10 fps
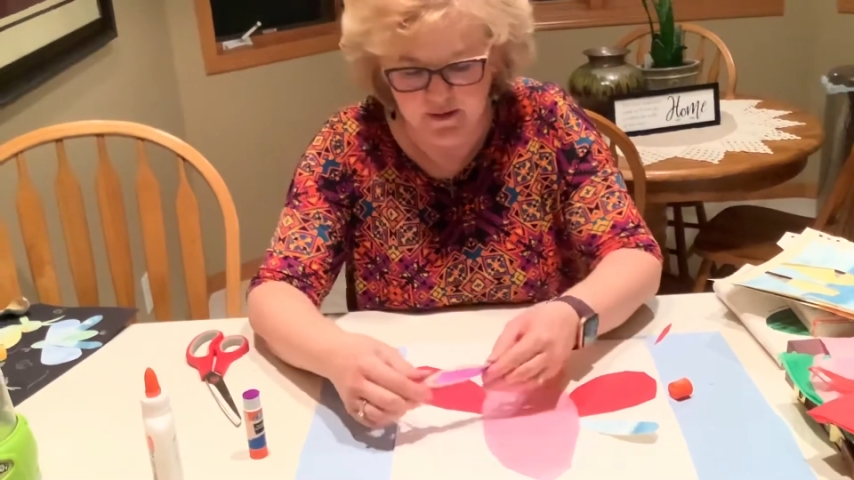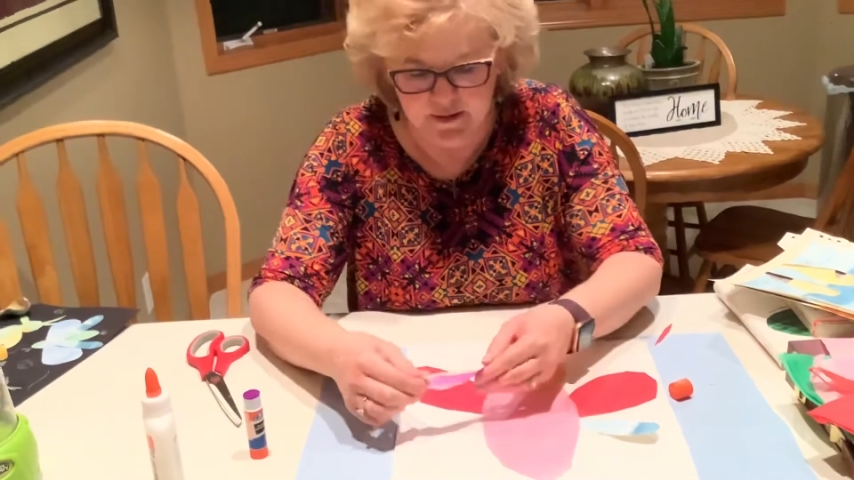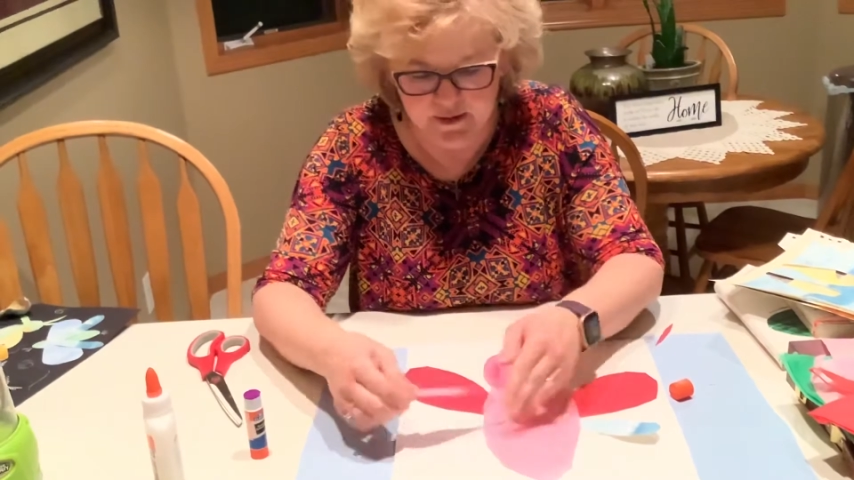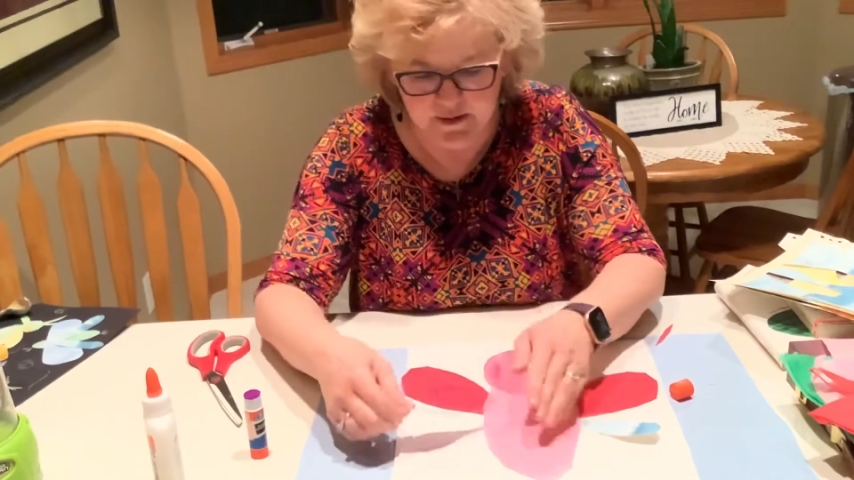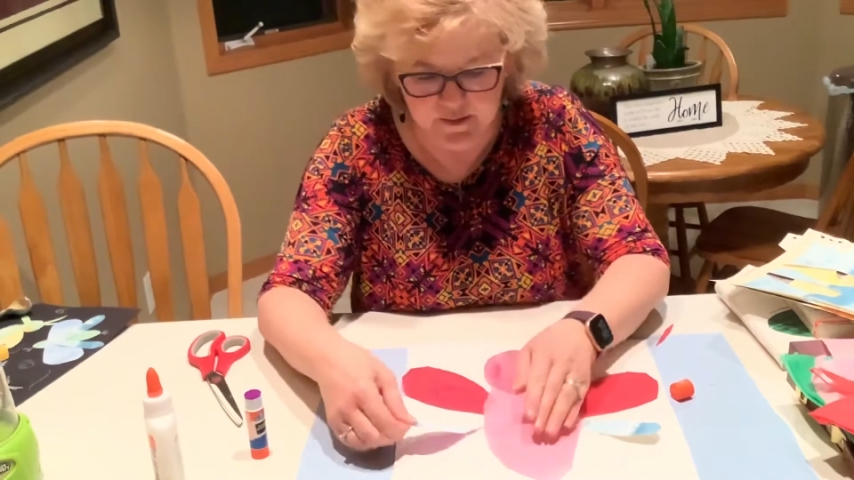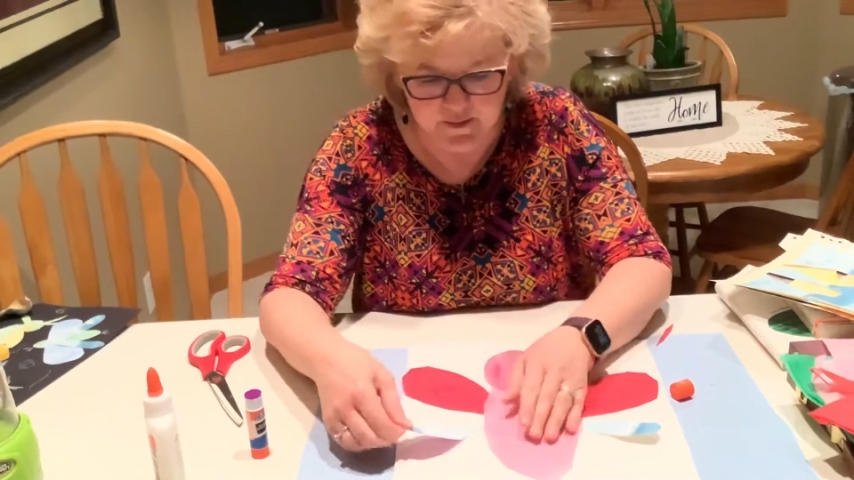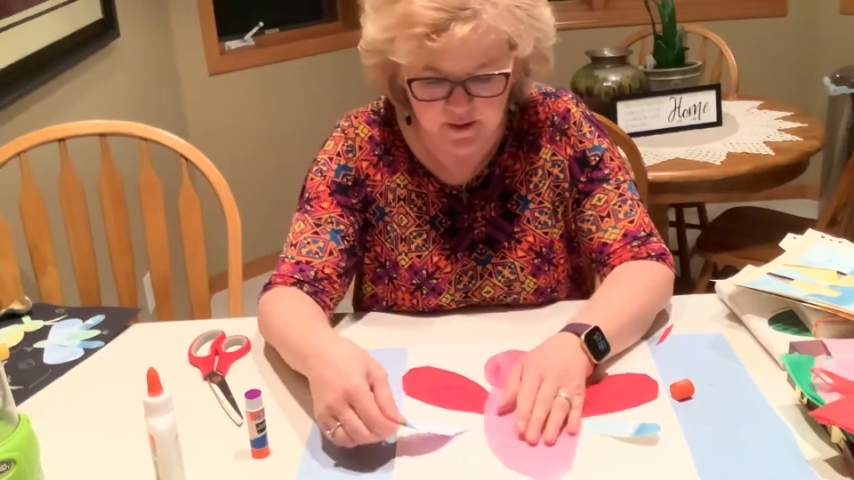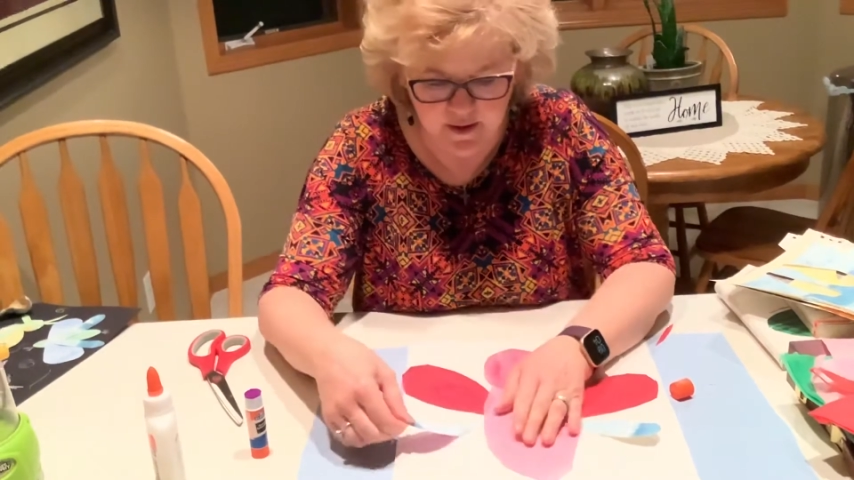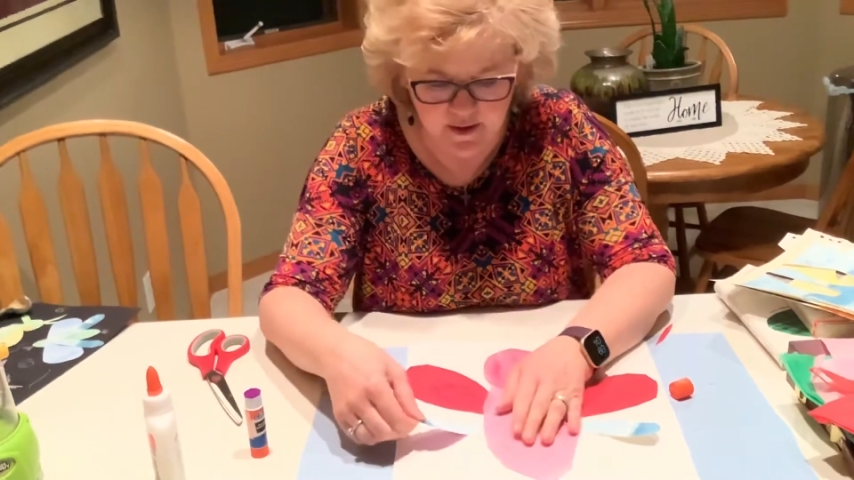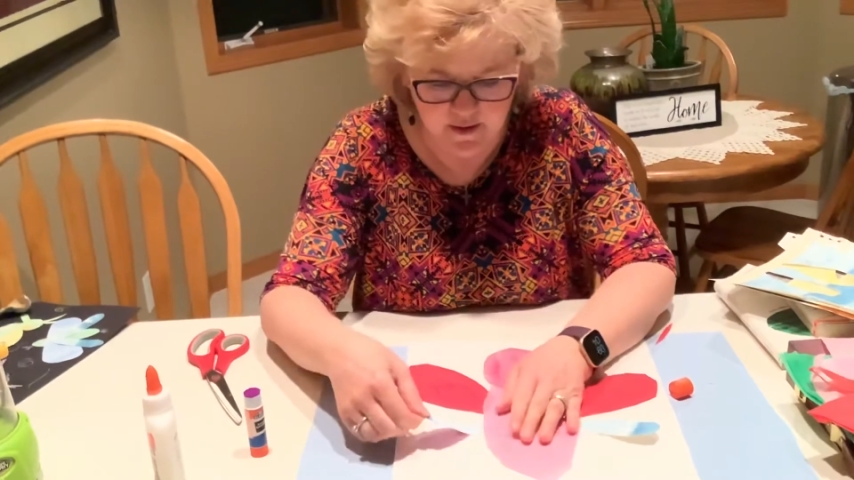this
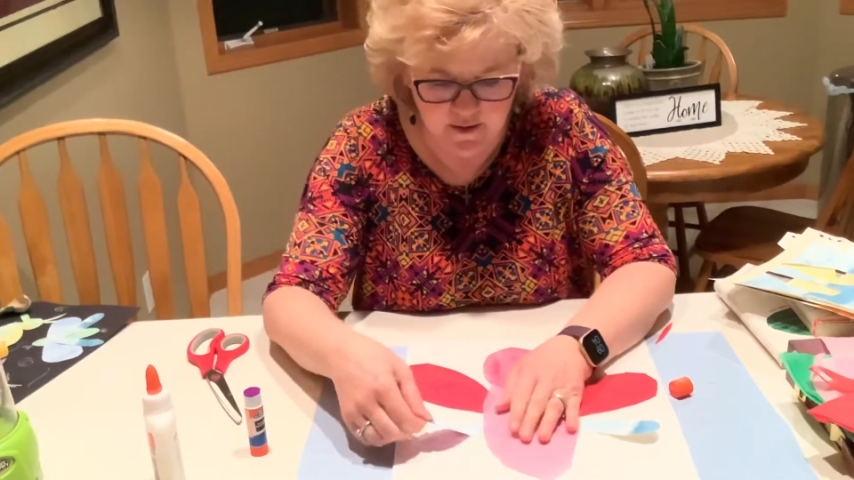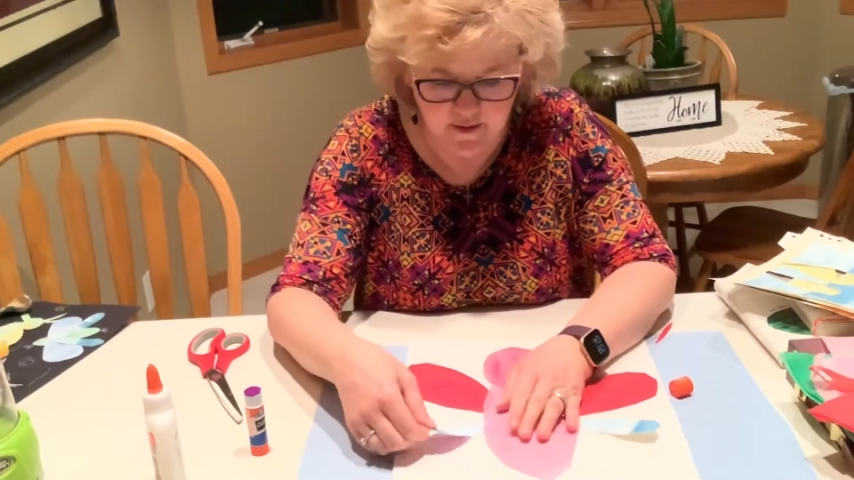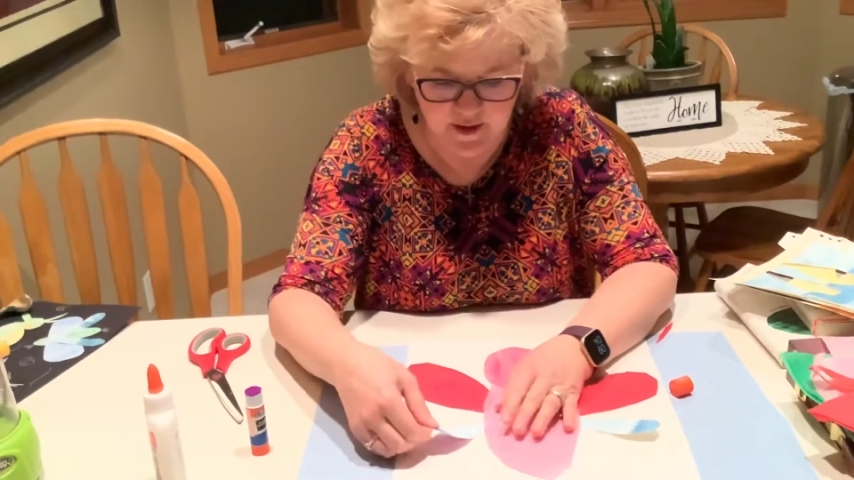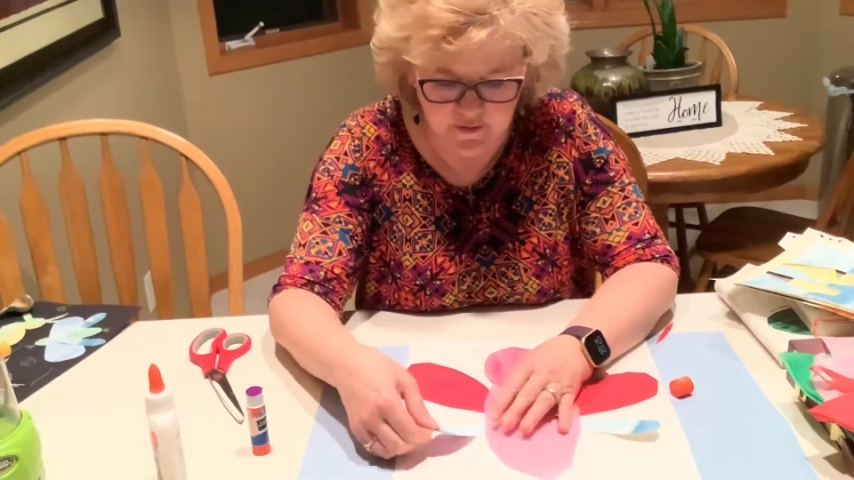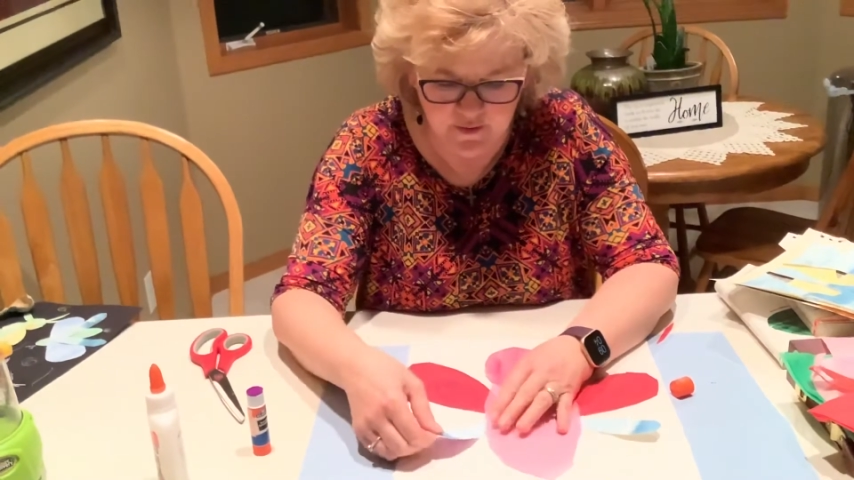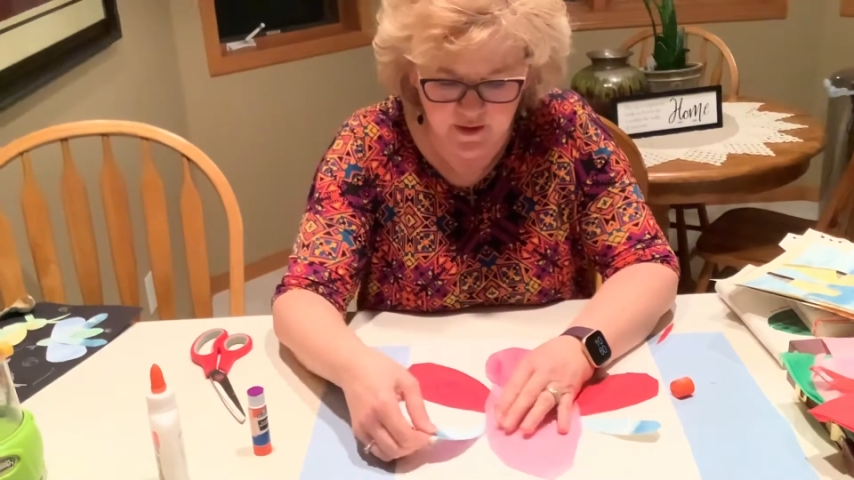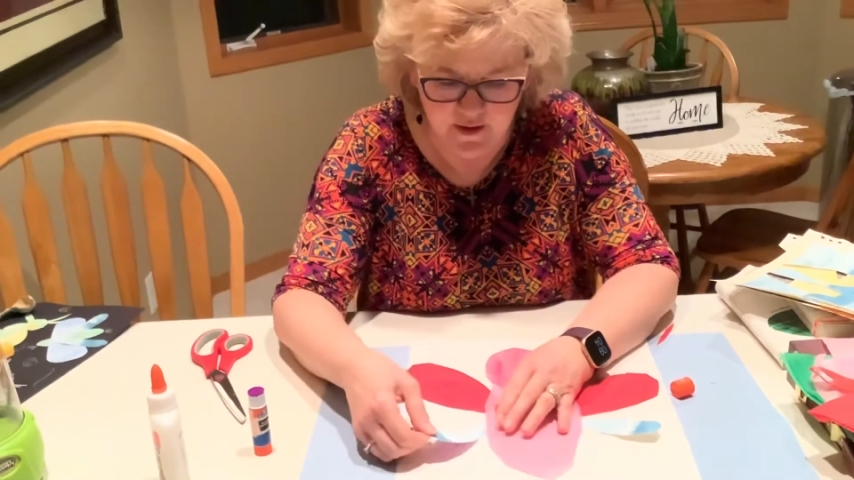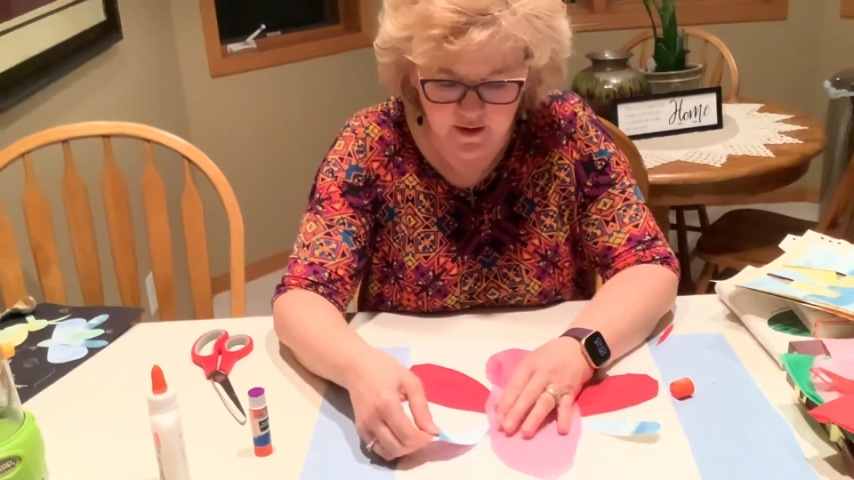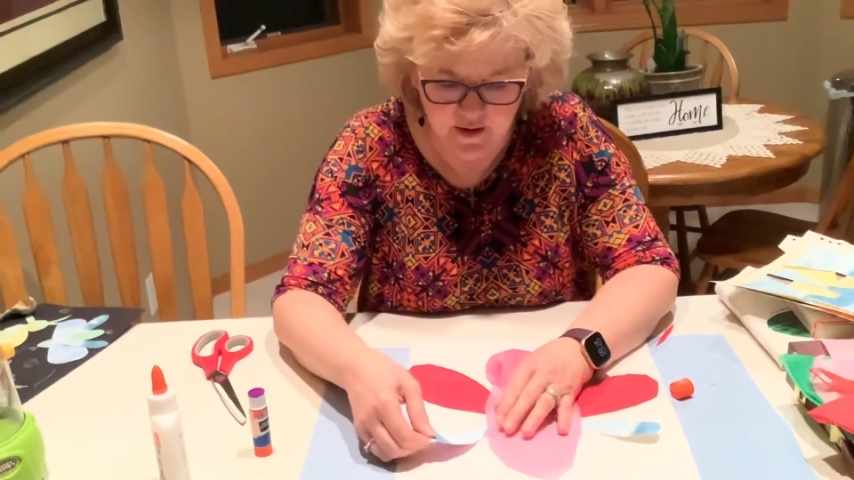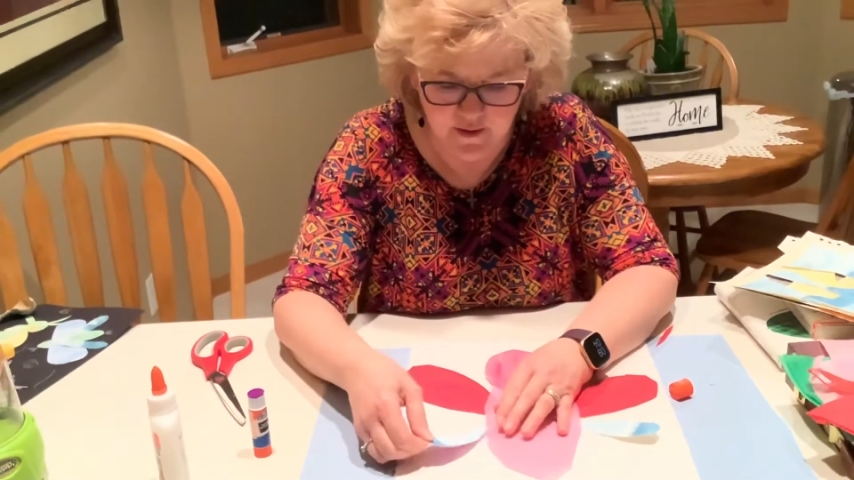right
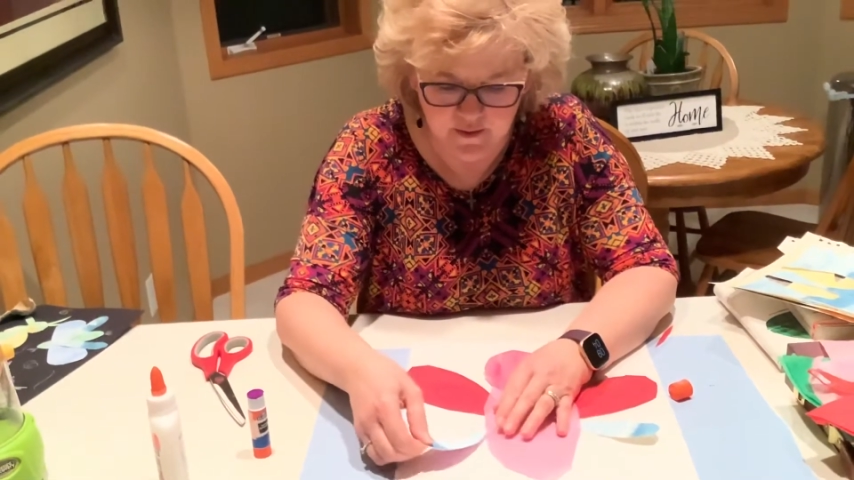there.